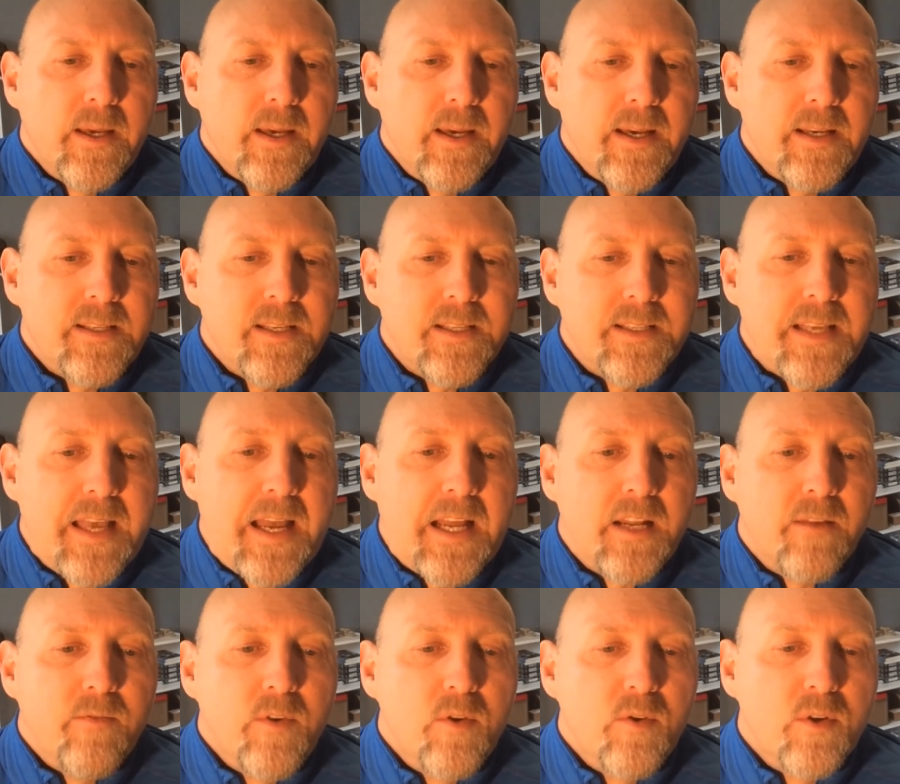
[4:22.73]
As a sign
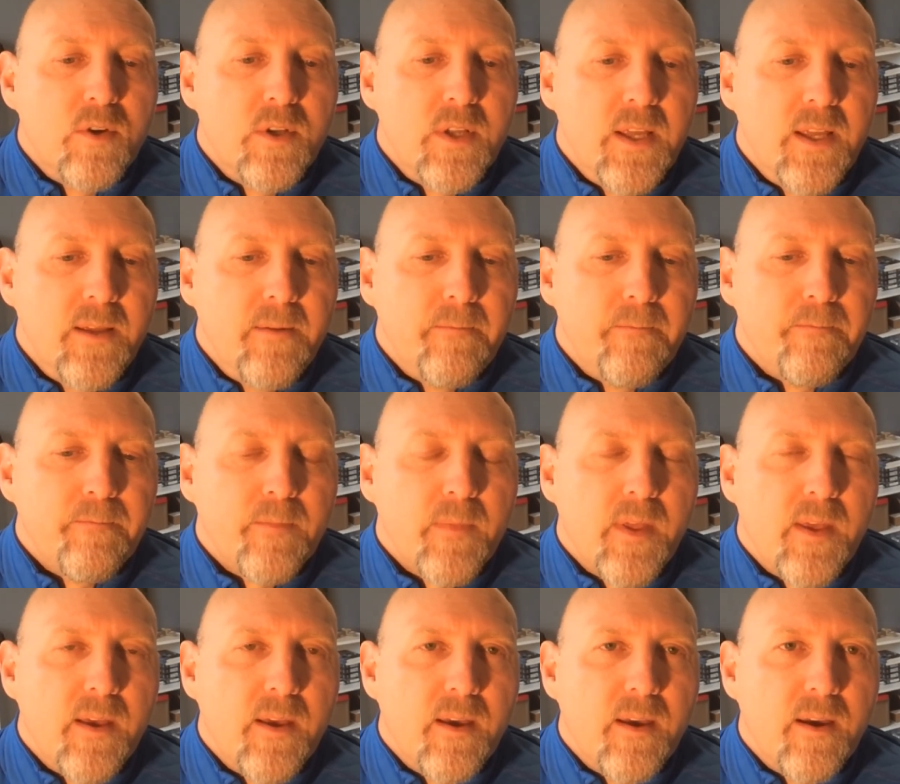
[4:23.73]
of unity,
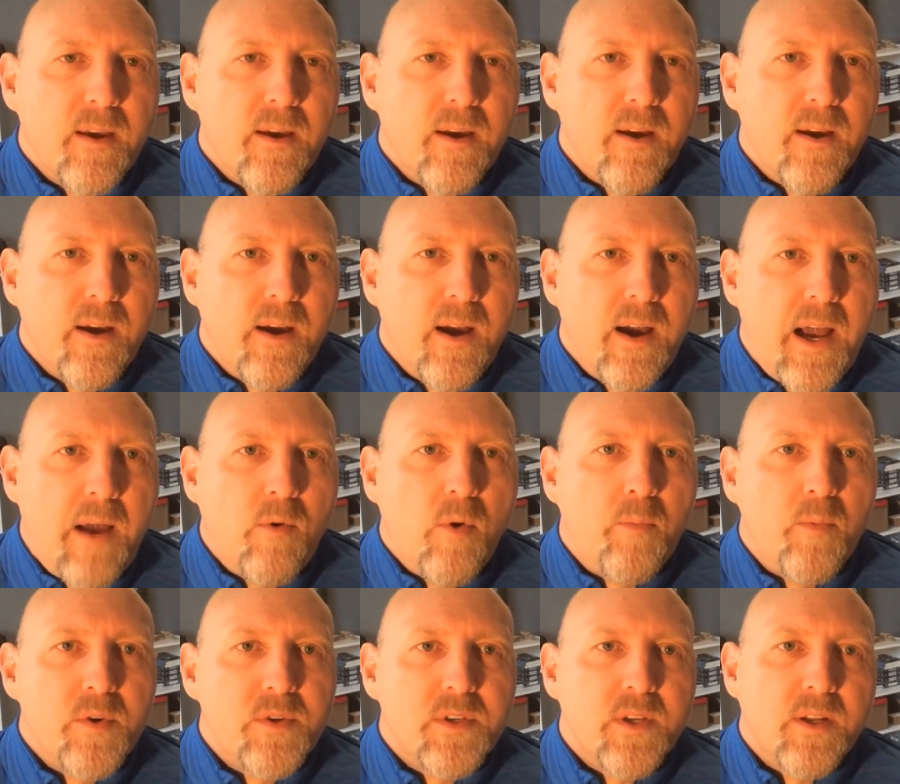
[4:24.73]
I will
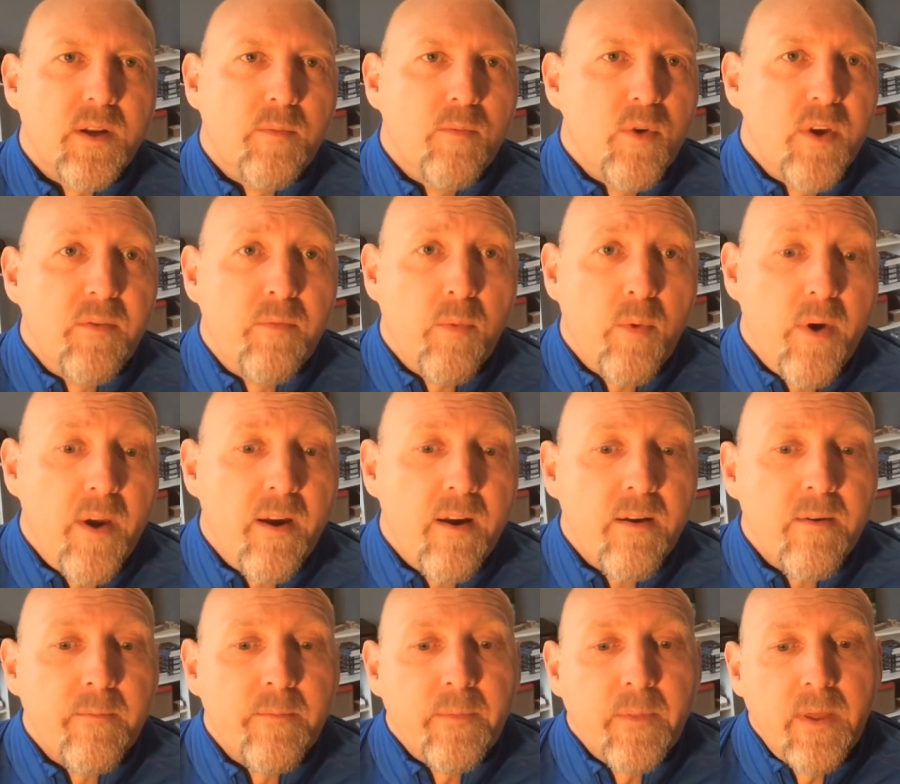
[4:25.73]
present a brief
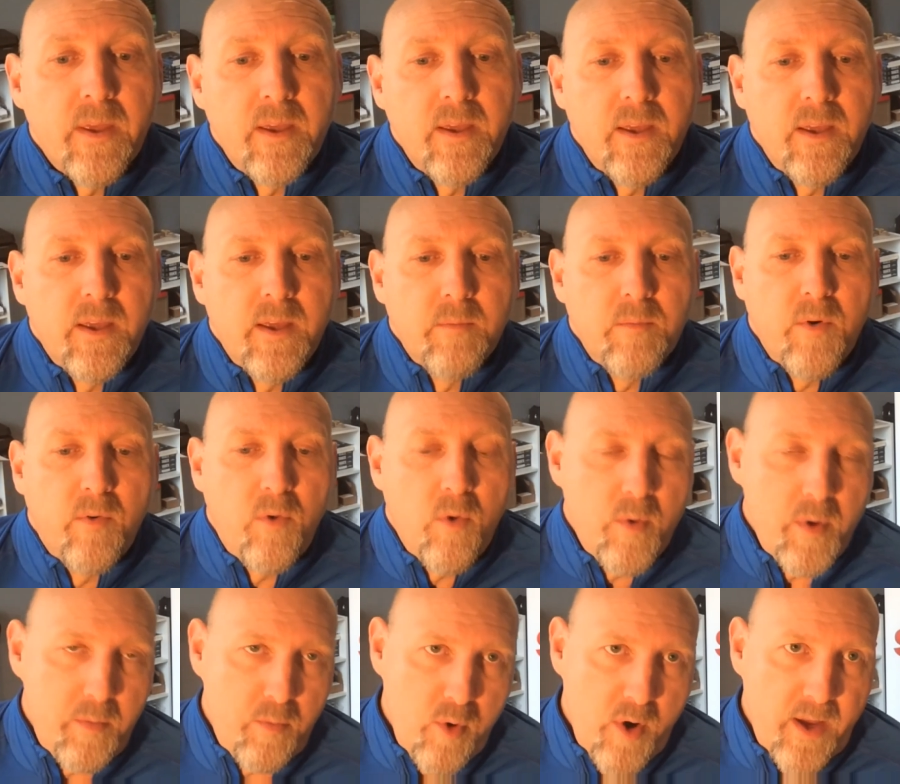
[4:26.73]
prayer before
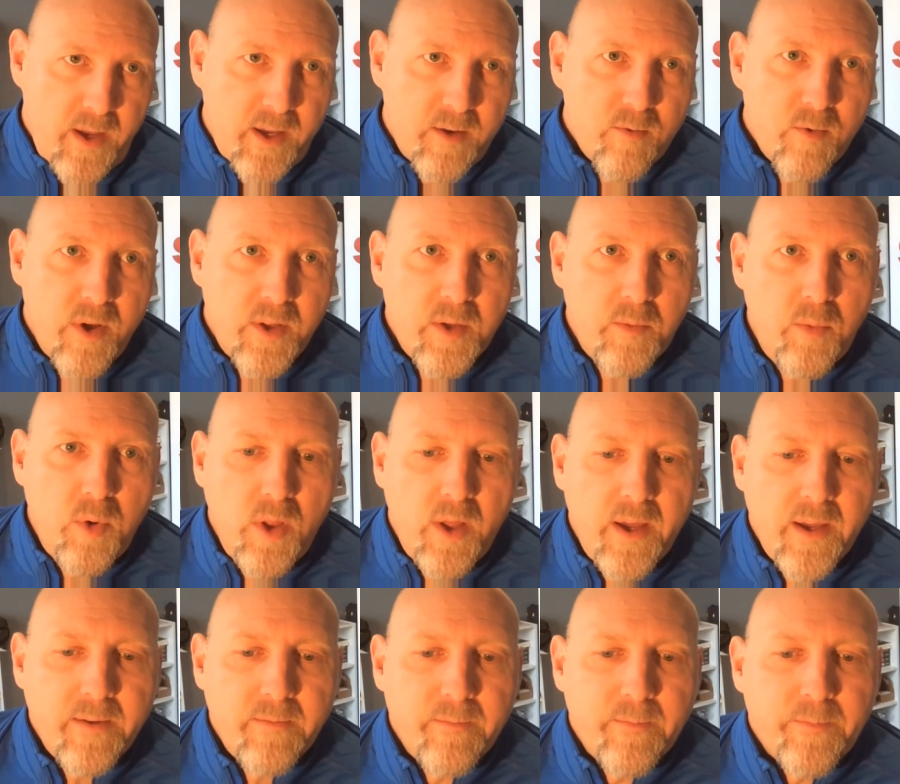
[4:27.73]
we break and run the
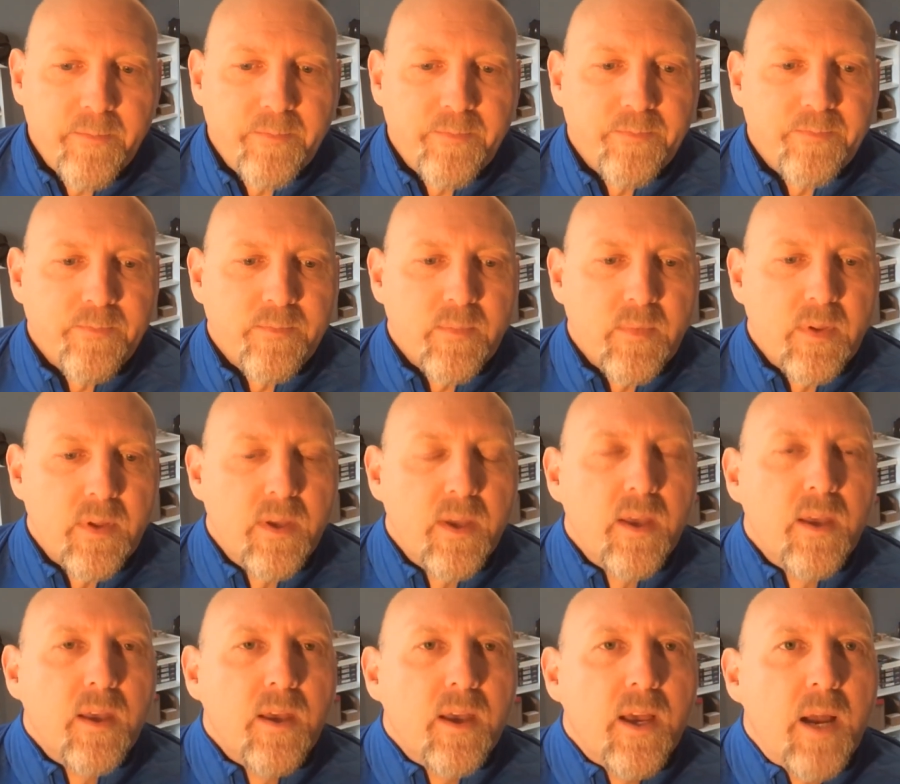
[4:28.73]
play.
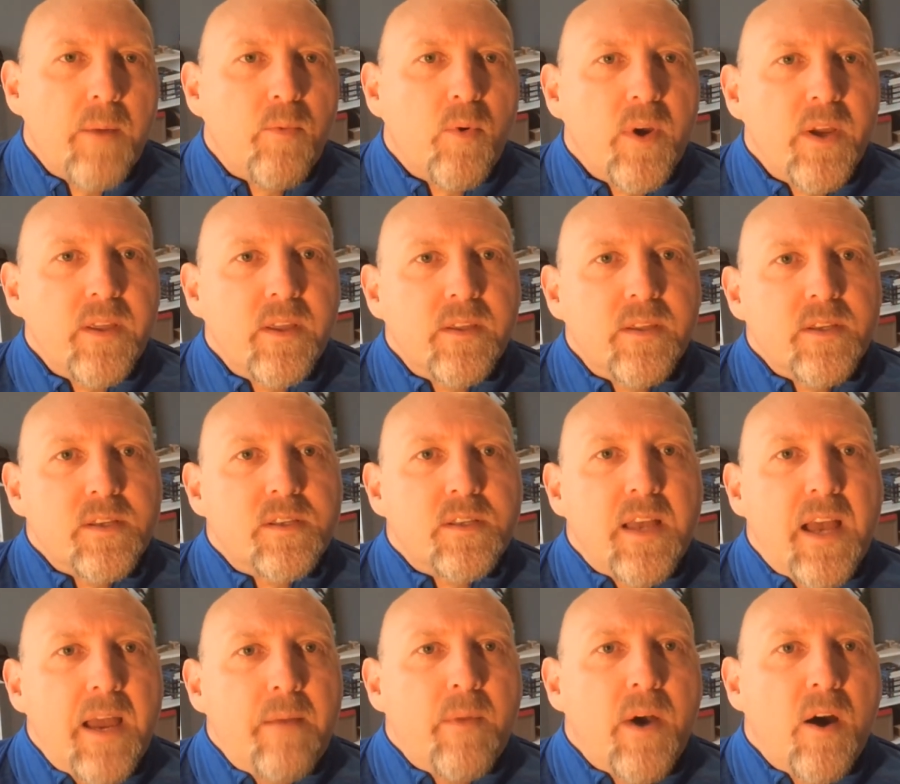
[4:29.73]
I pray that this
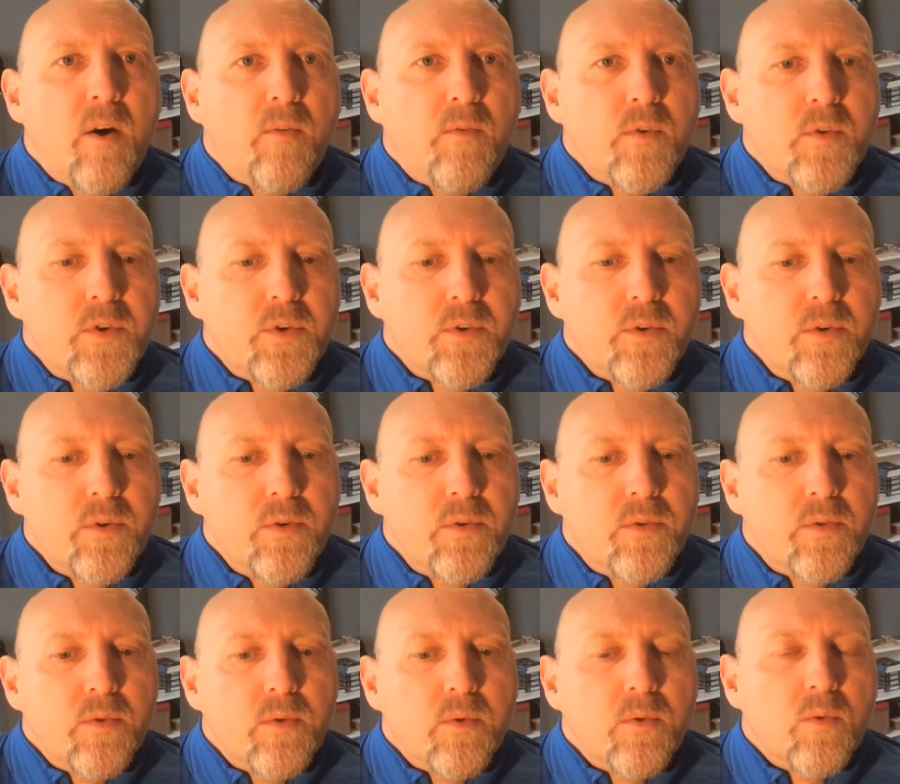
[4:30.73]
timeout for
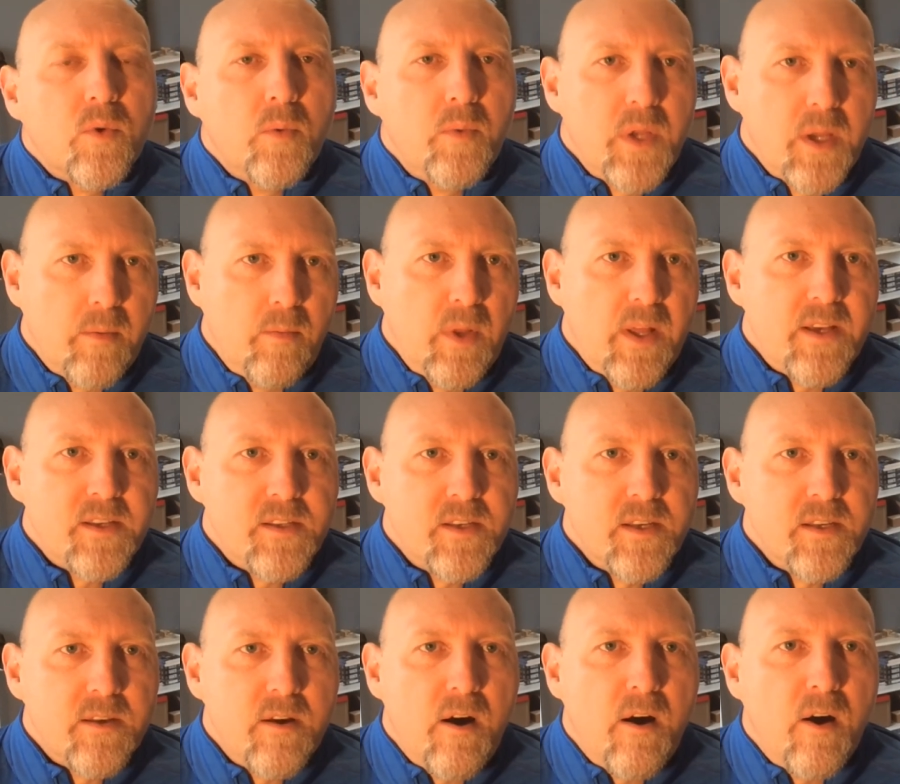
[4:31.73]
truth will be a
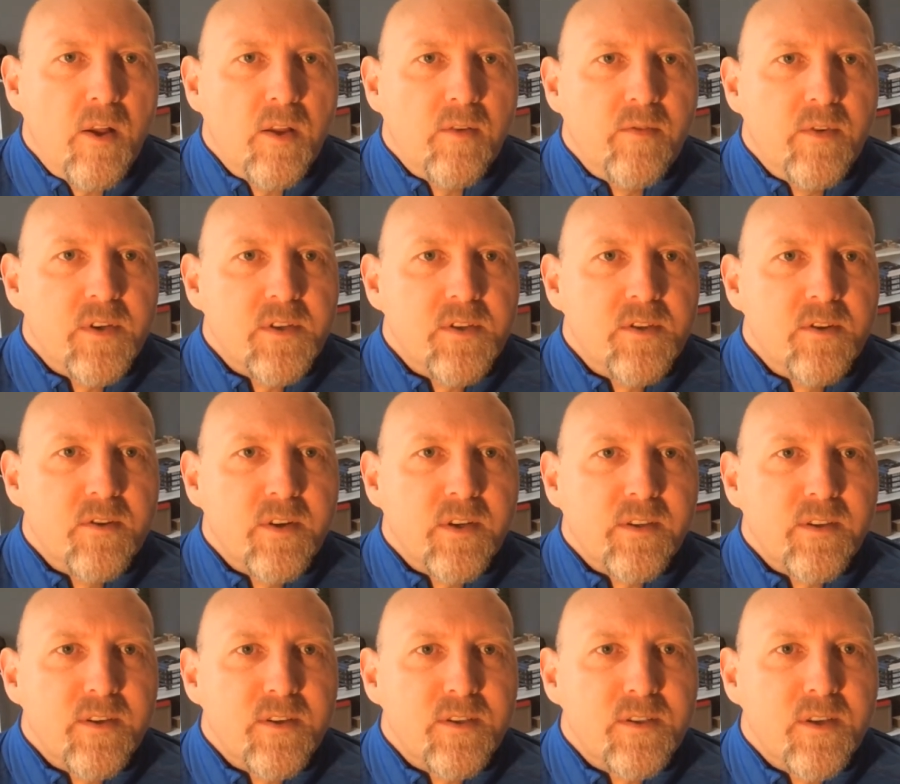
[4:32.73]
blessing to all of us
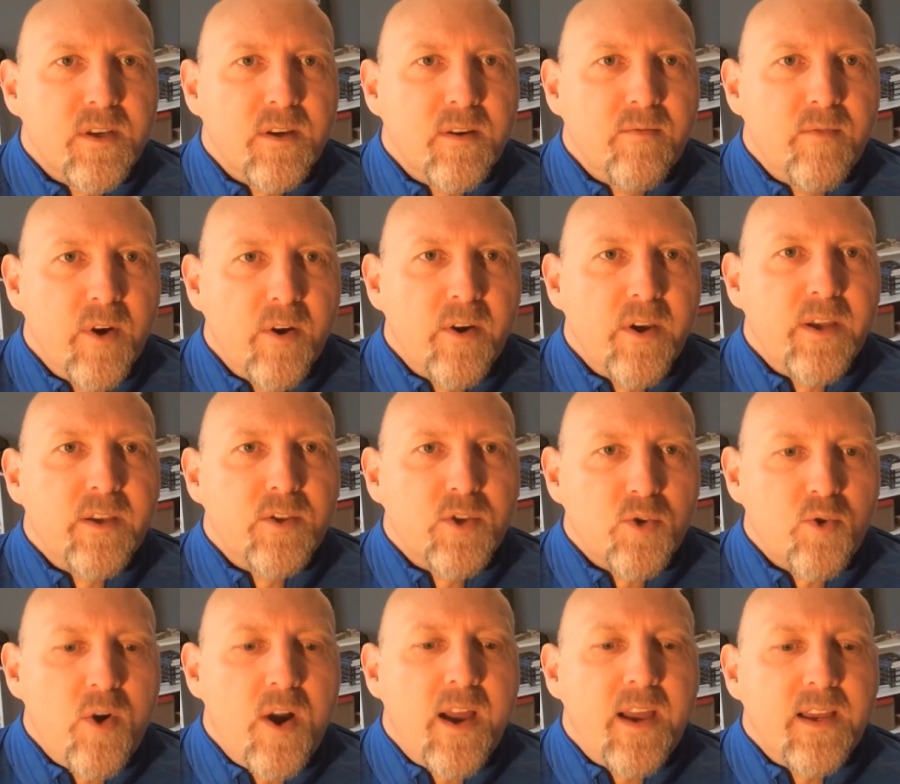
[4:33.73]
during this very
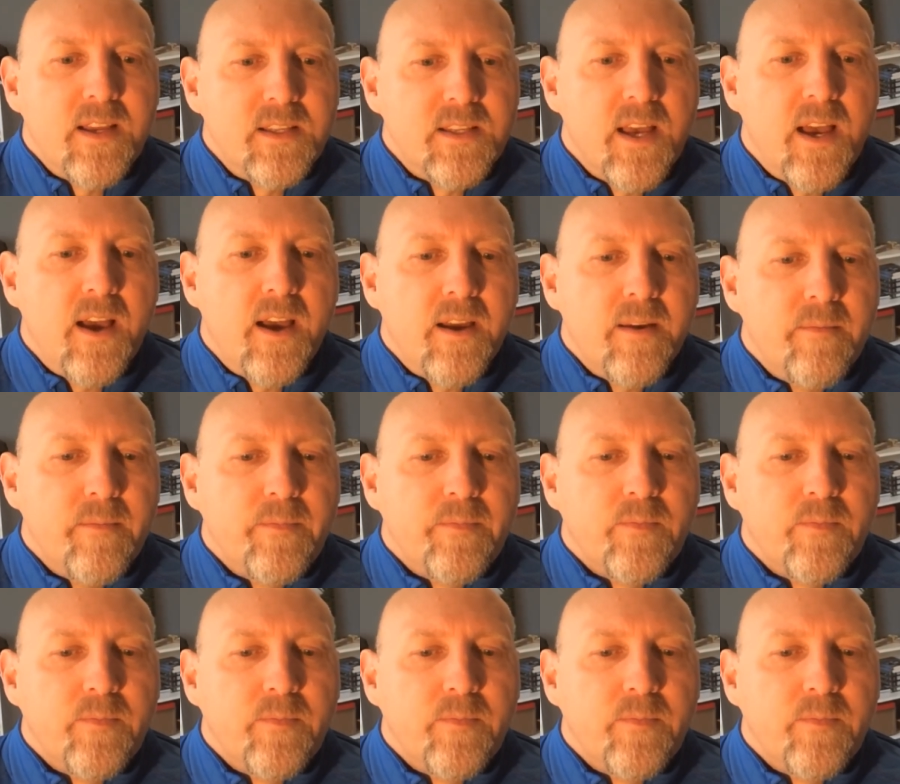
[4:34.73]
trying time.